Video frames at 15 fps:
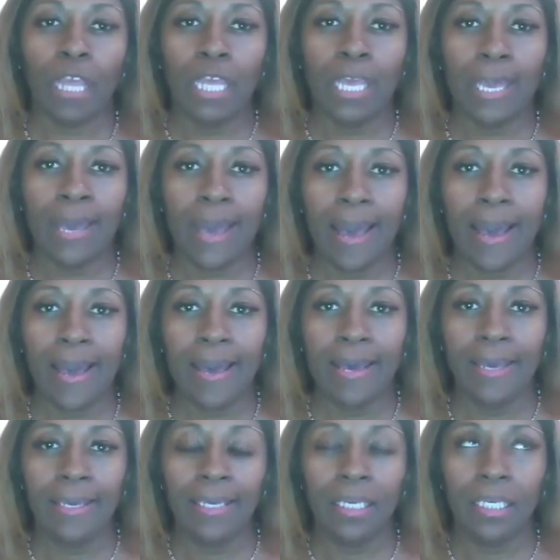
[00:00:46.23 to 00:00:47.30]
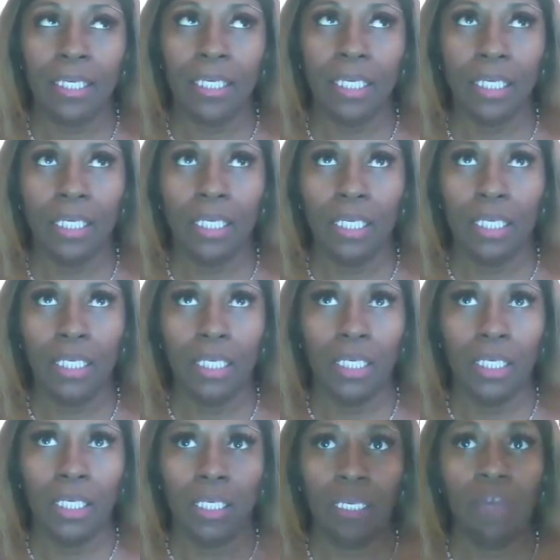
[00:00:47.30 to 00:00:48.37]
yeah, I
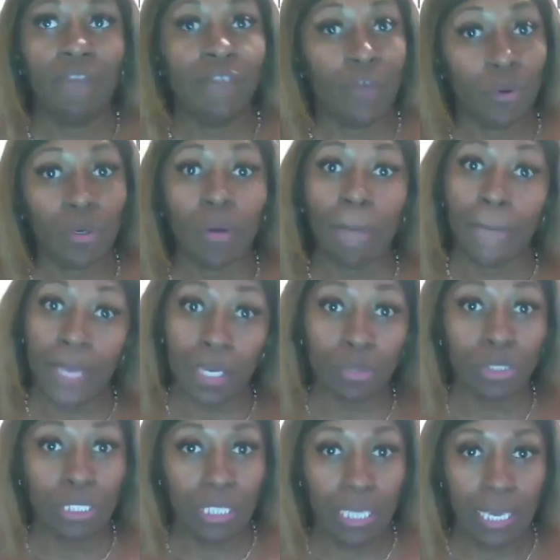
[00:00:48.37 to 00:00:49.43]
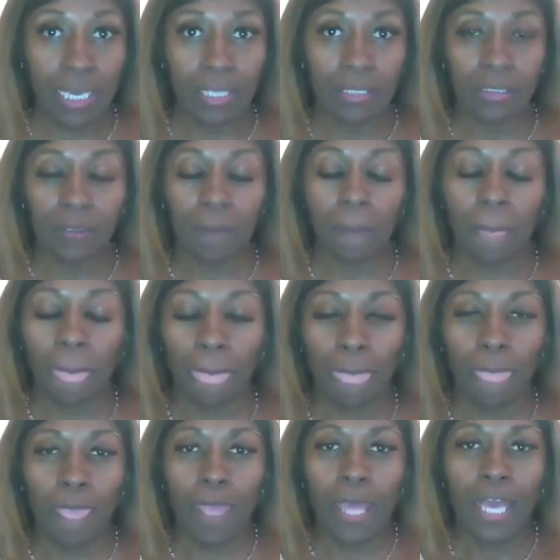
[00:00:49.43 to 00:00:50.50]
felt compelled again
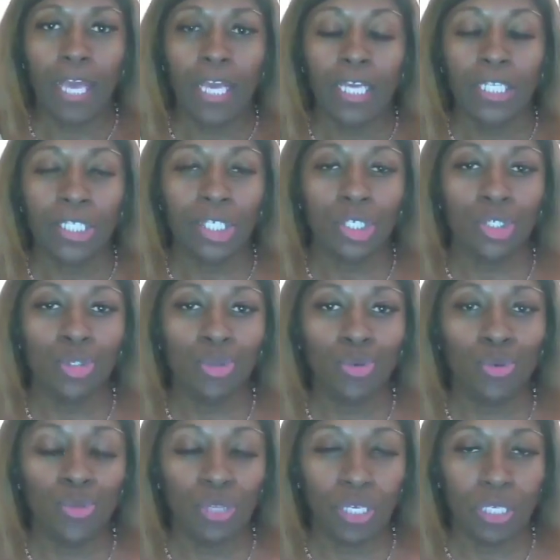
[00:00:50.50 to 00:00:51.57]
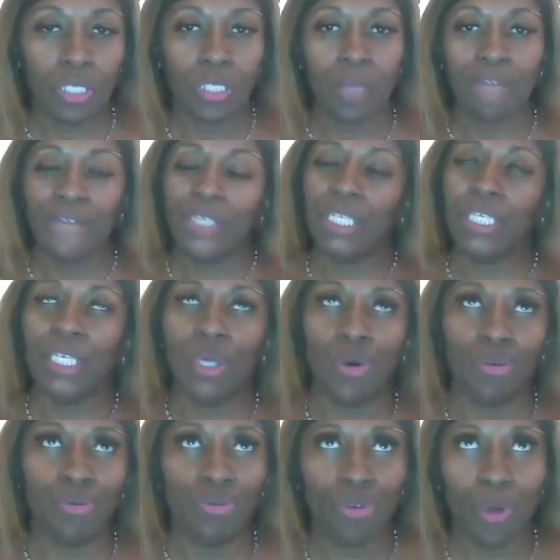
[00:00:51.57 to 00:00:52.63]
to do this
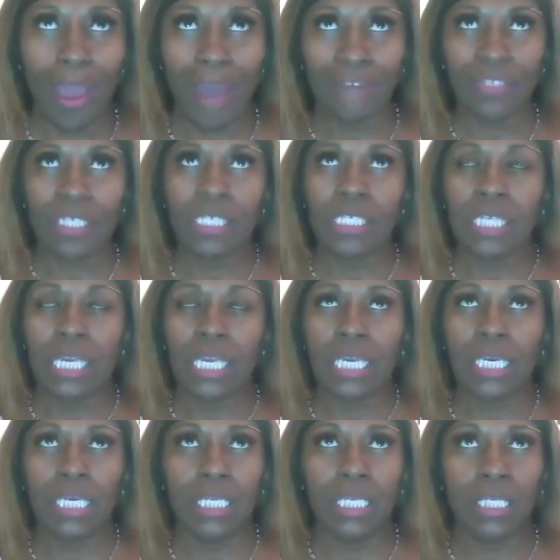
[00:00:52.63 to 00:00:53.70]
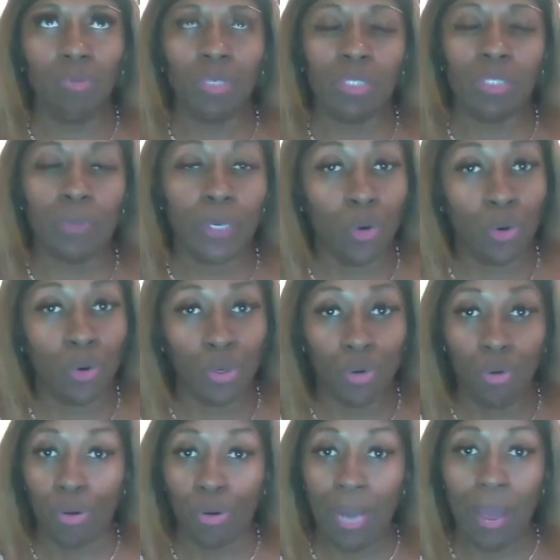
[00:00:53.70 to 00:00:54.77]
video, after seeing what's been going
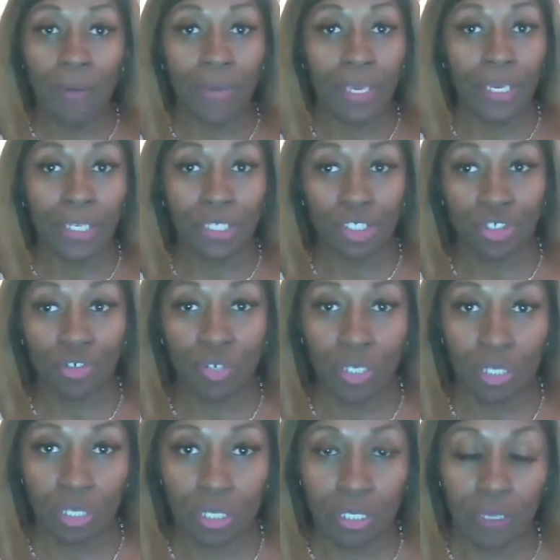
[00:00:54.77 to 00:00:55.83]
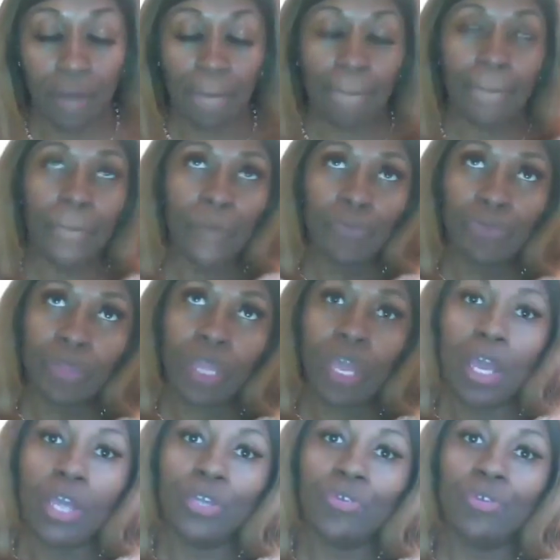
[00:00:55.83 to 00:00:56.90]
on out here in the streets.
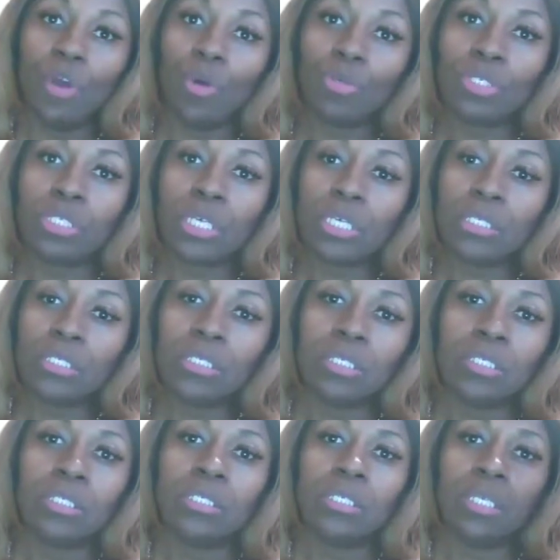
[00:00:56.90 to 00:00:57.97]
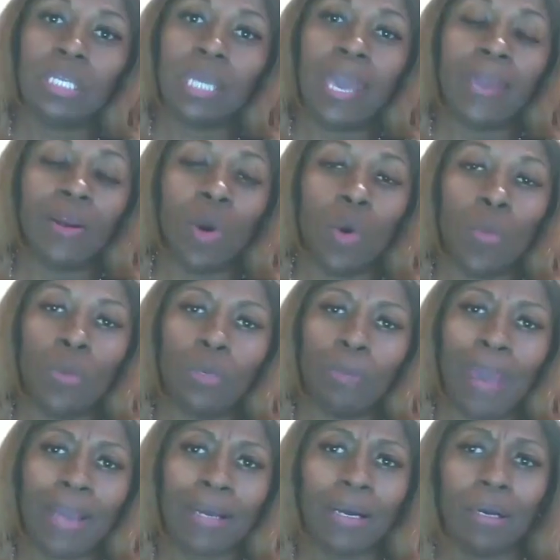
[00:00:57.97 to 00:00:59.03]
Since the city had opened
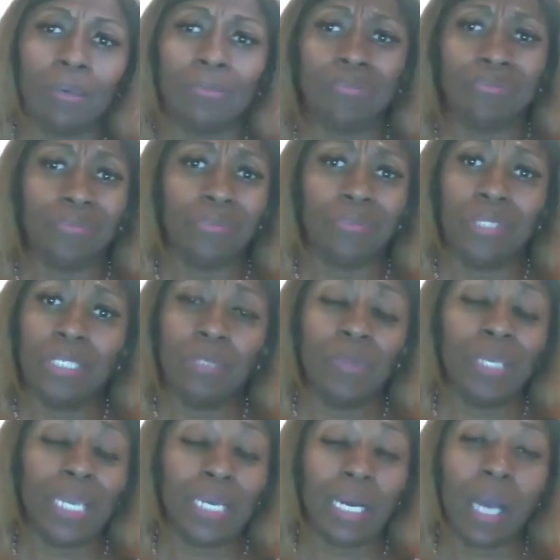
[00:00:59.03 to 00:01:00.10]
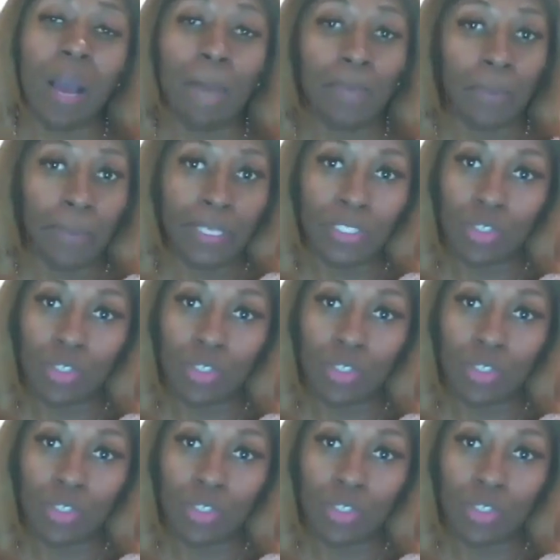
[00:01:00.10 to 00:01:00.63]
back up, it's been like a couple of